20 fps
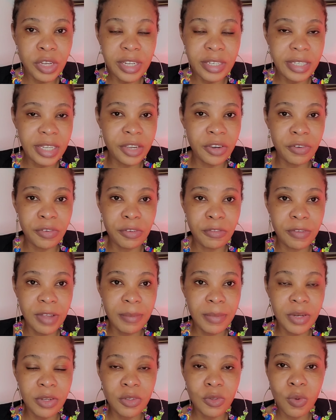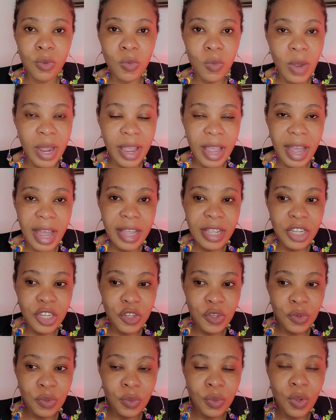can take care of a family. So why are
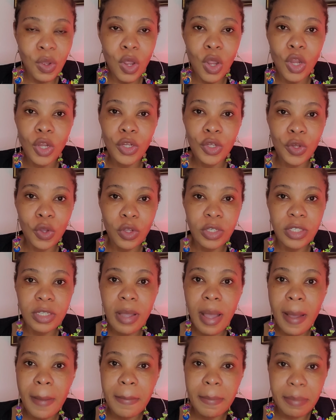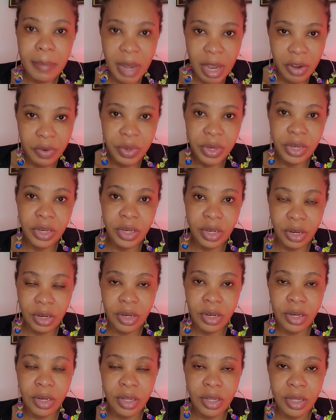you not marrying
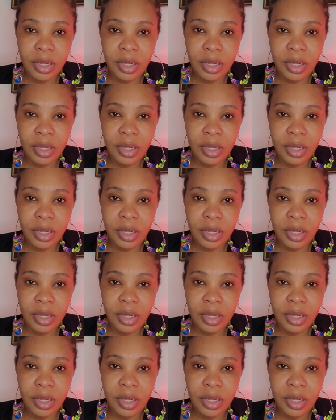her?